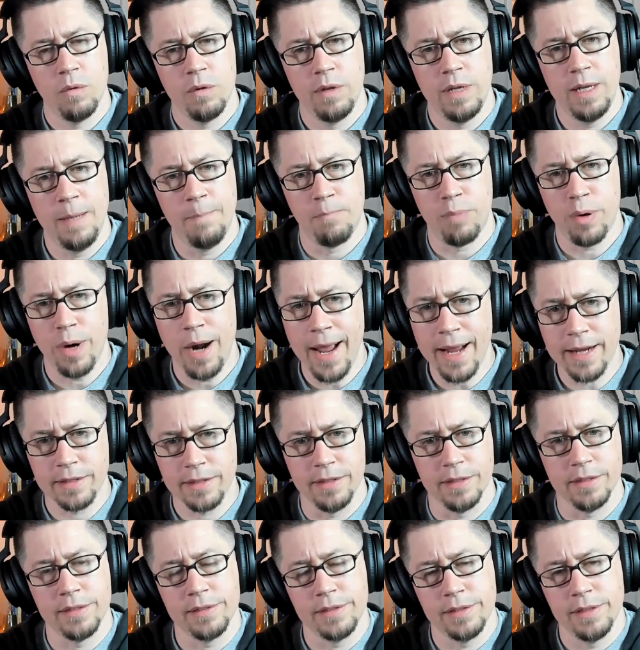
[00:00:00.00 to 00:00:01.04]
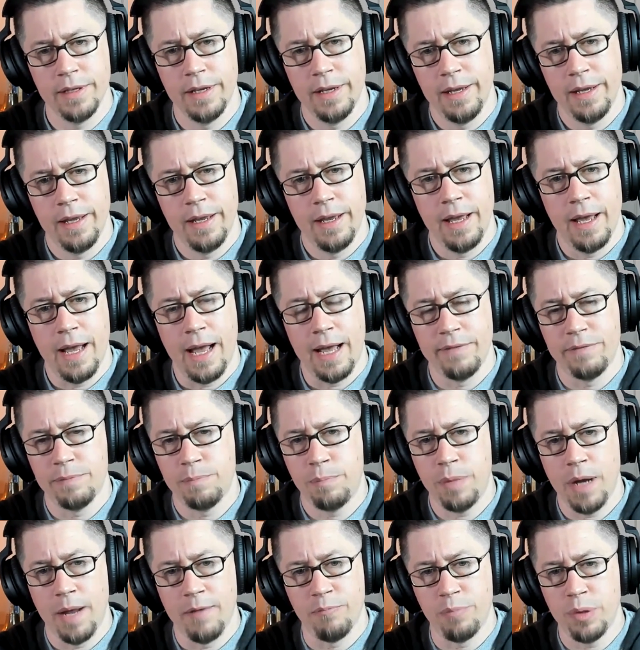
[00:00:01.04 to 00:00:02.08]
in practice,
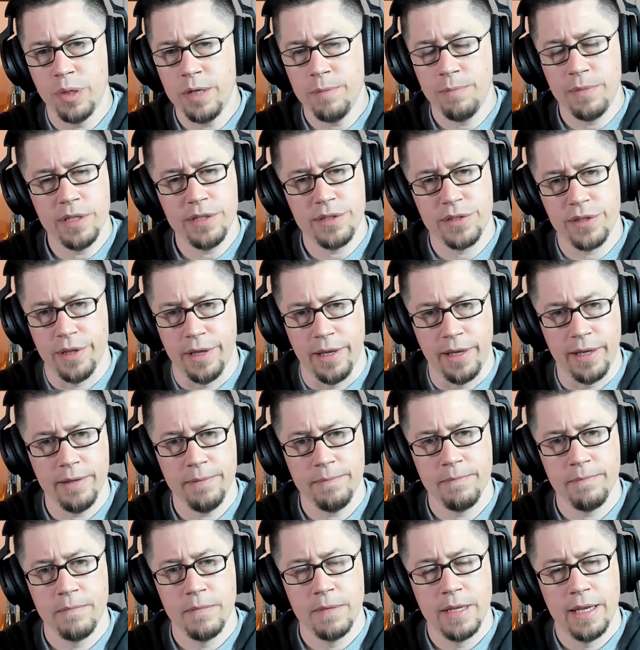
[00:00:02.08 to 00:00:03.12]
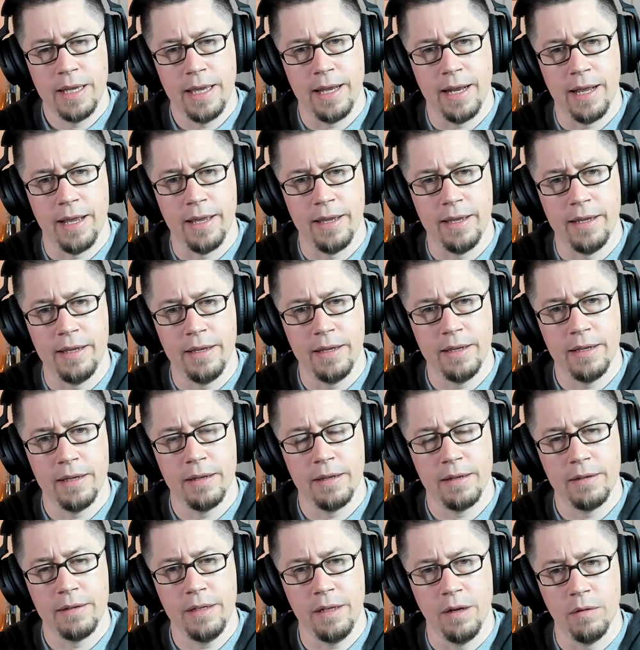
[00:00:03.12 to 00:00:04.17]
I've put up this thing, and
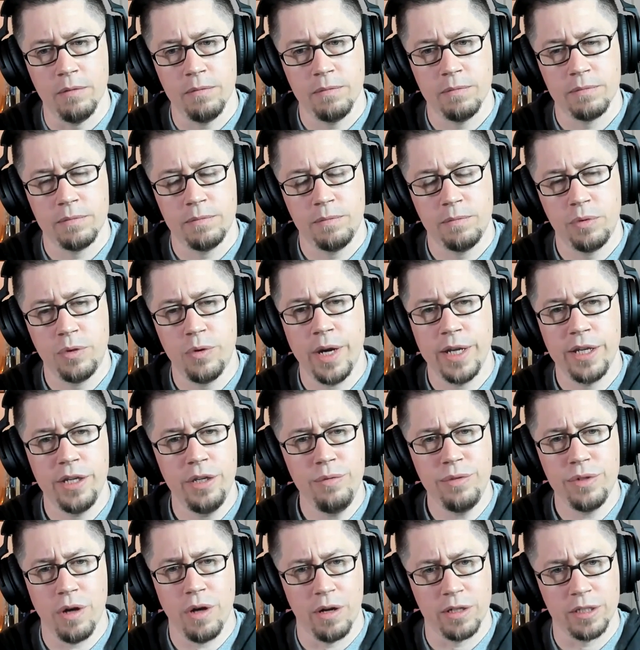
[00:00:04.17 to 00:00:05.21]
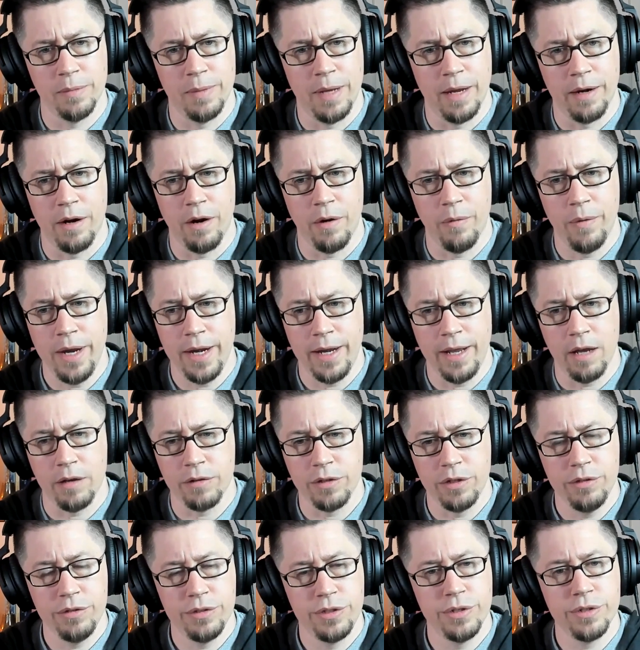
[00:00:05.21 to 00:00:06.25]
Greg, you talked about it already. I'll
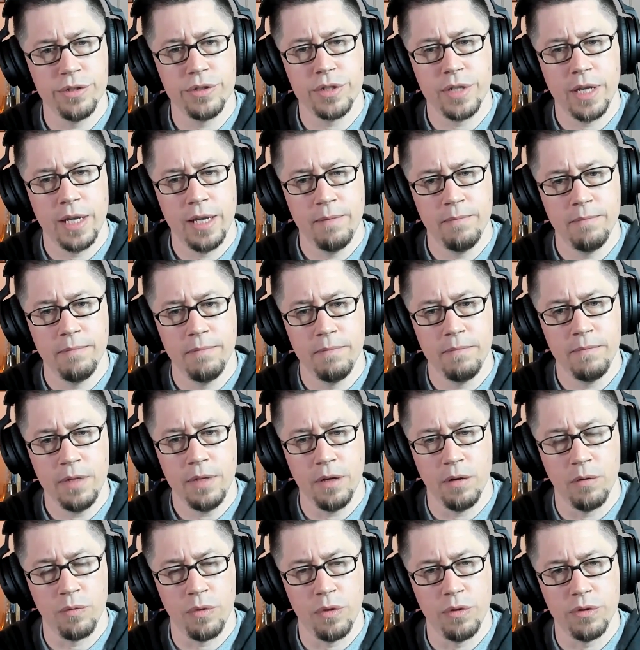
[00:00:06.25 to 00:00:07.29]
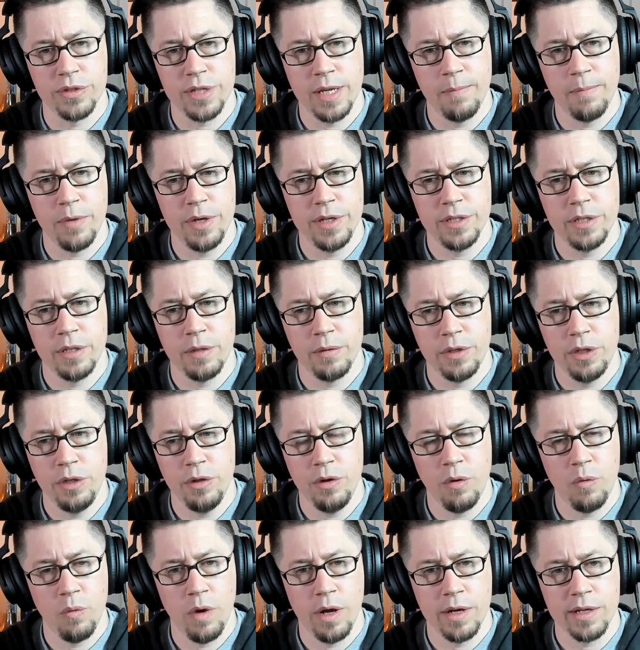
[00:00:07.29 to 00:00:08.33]
use your the same reason that you
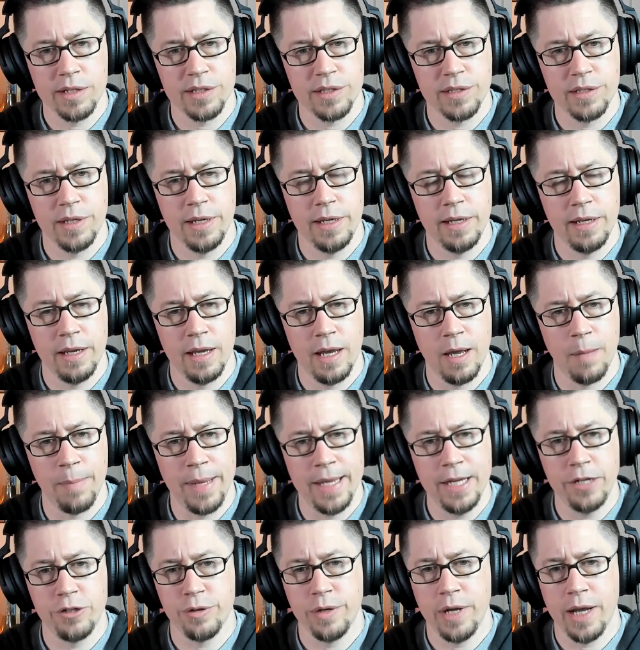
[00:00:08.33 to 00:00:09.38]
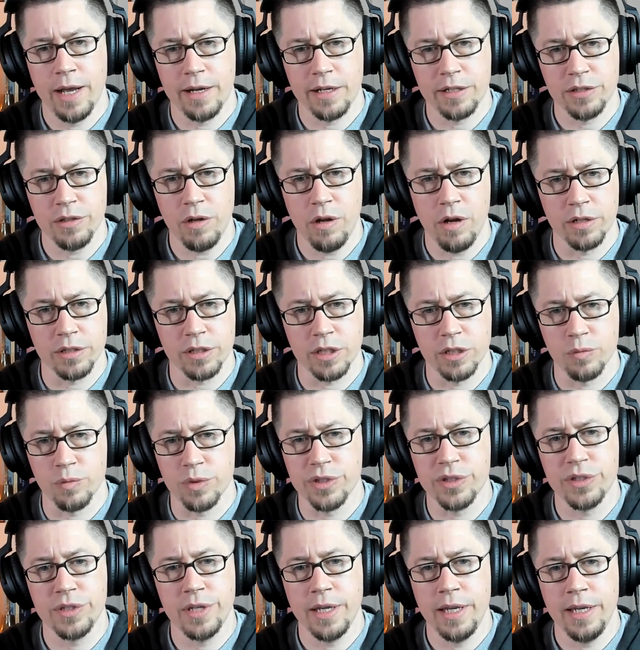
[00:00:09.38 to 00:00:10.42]
don't want to sing patriotic songs, because we're
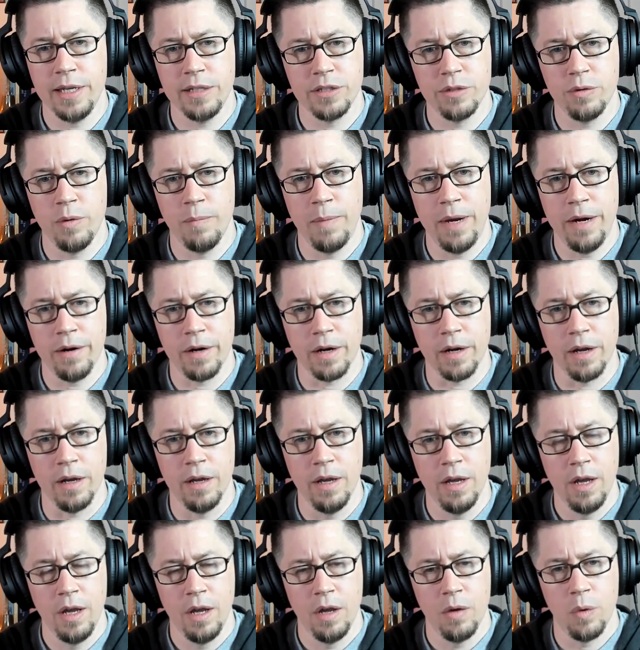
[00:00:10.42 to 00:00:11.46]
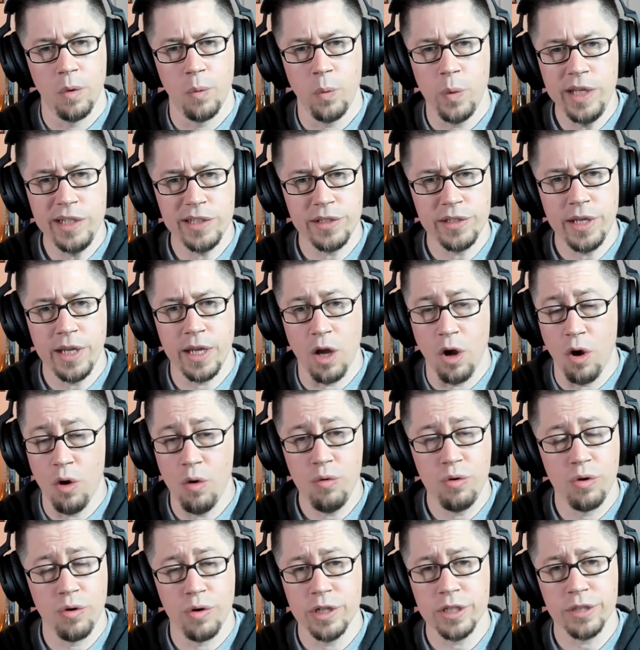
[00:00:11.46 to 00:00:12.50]
singing to America. When we sing,
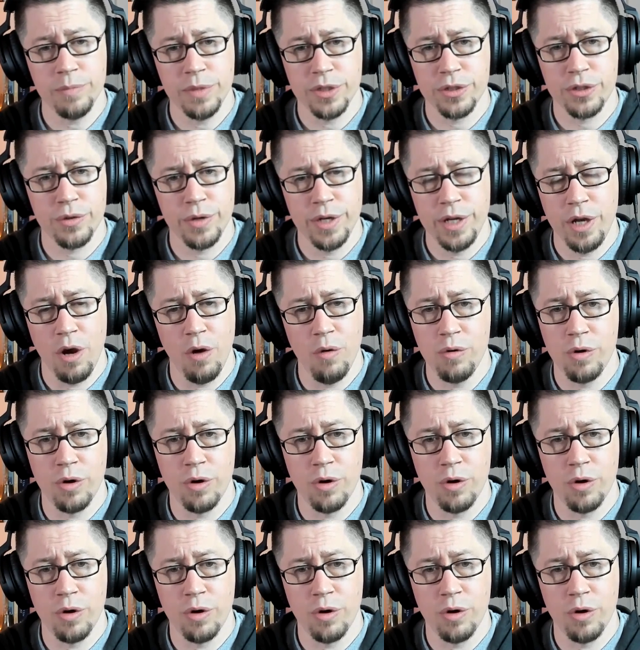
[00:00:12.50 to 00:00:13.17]
"Oh Christmas tree,